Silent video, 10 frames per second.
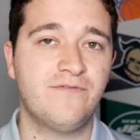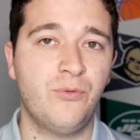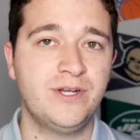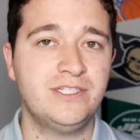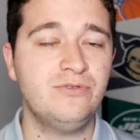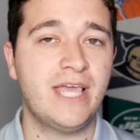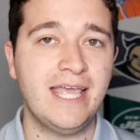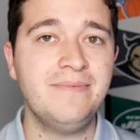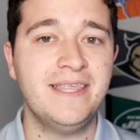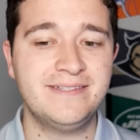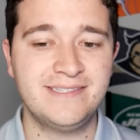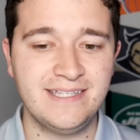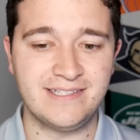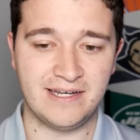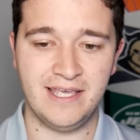The 42 came this
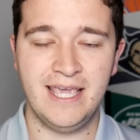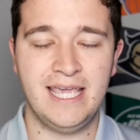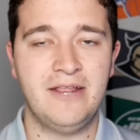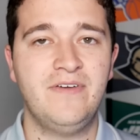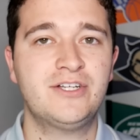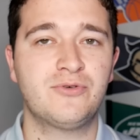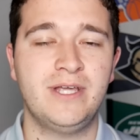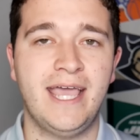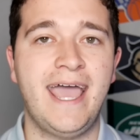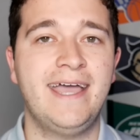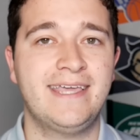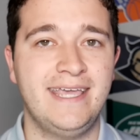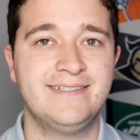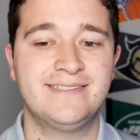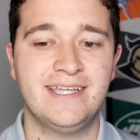season in a victory at
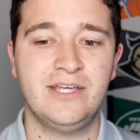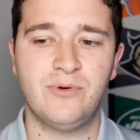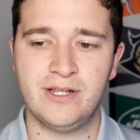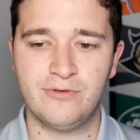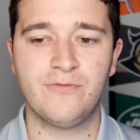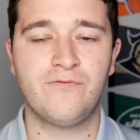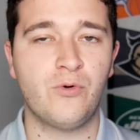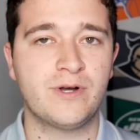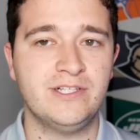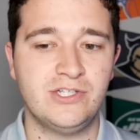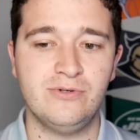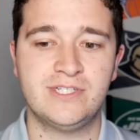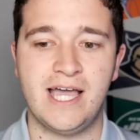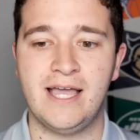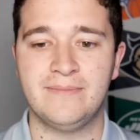Kansas City when he threw
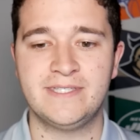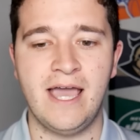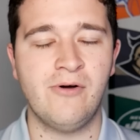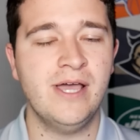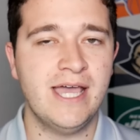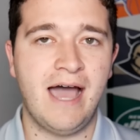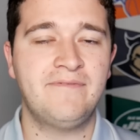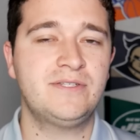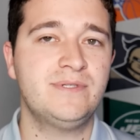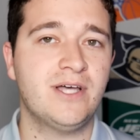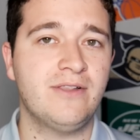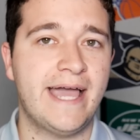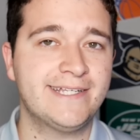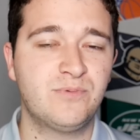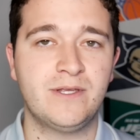42 times. Now, obviously, we saw
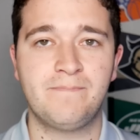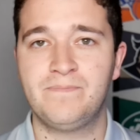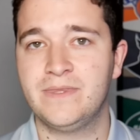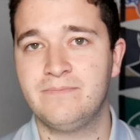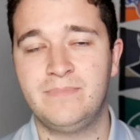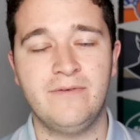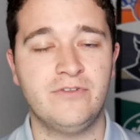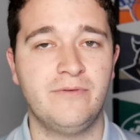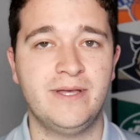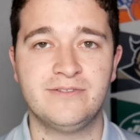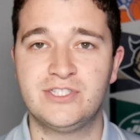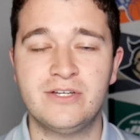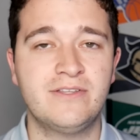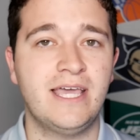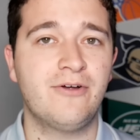last week, Buffalo Bills
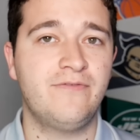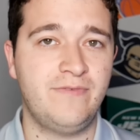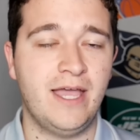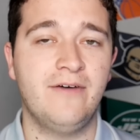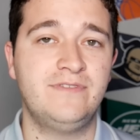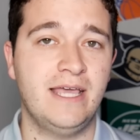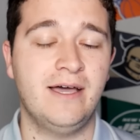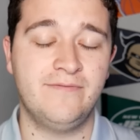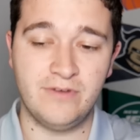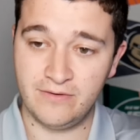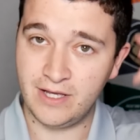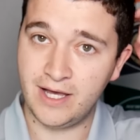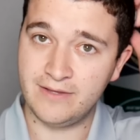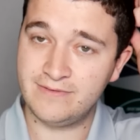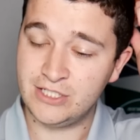took care of the
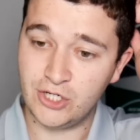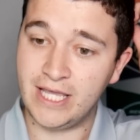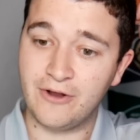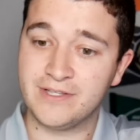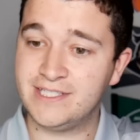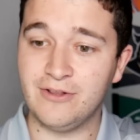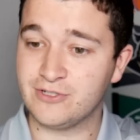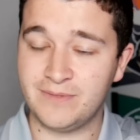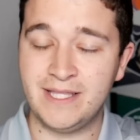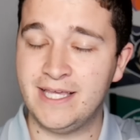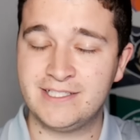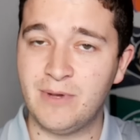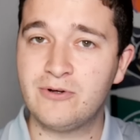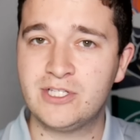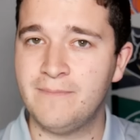Steelers. I mean, they
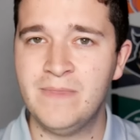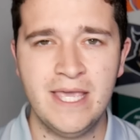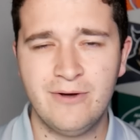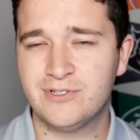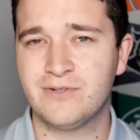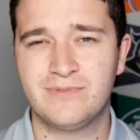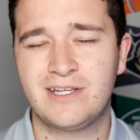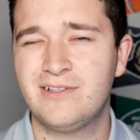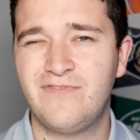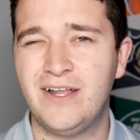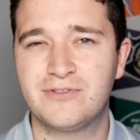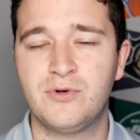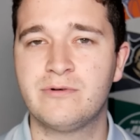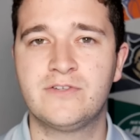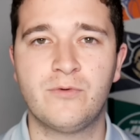smoked them. The final
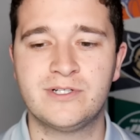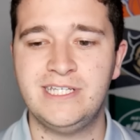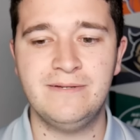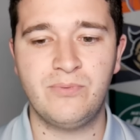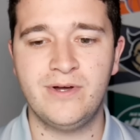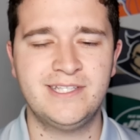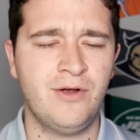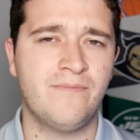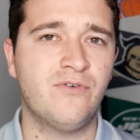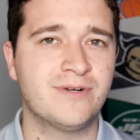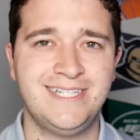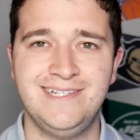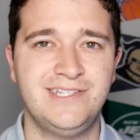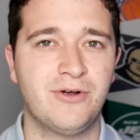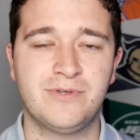score was 14 points. They're up
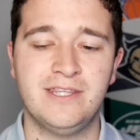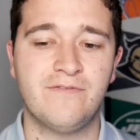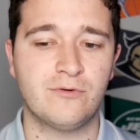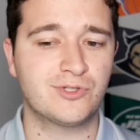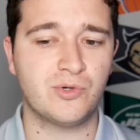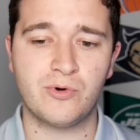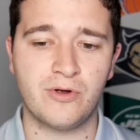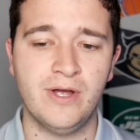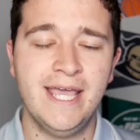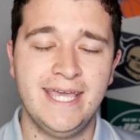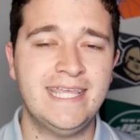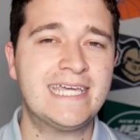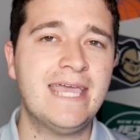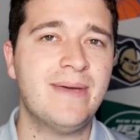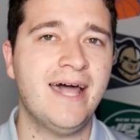14-0 within the first quarter. In
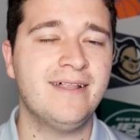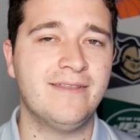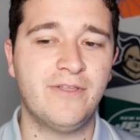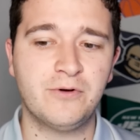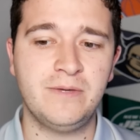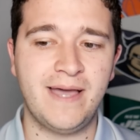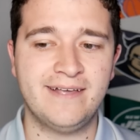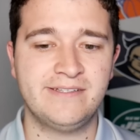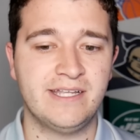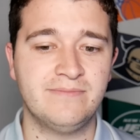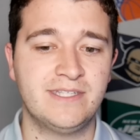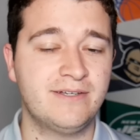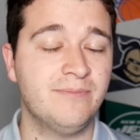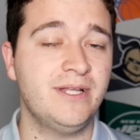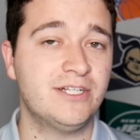that game, Allen, 30 pass attempts.
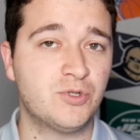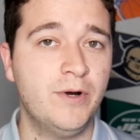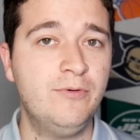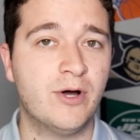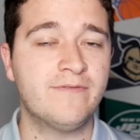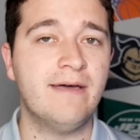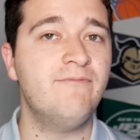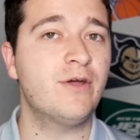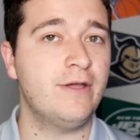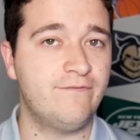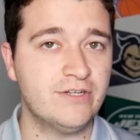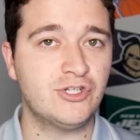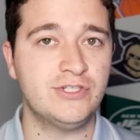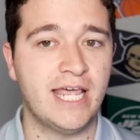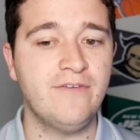He completed 21 of them. Very
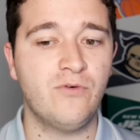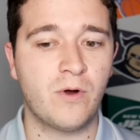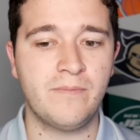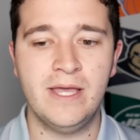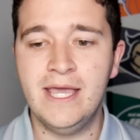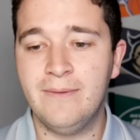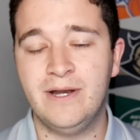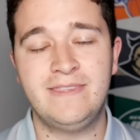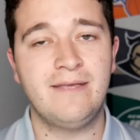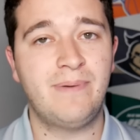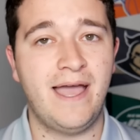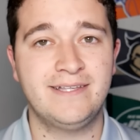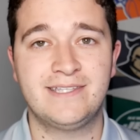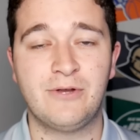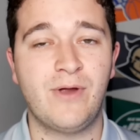efficient day for him, but they
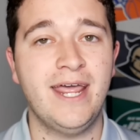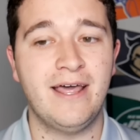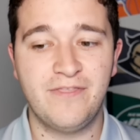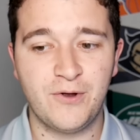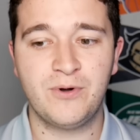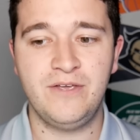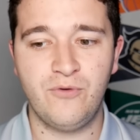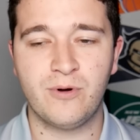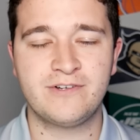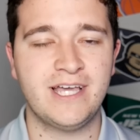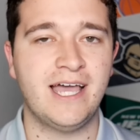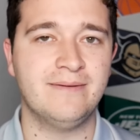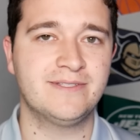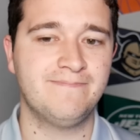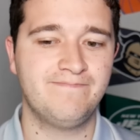ran it 34
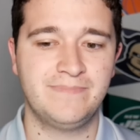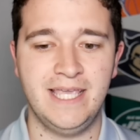times.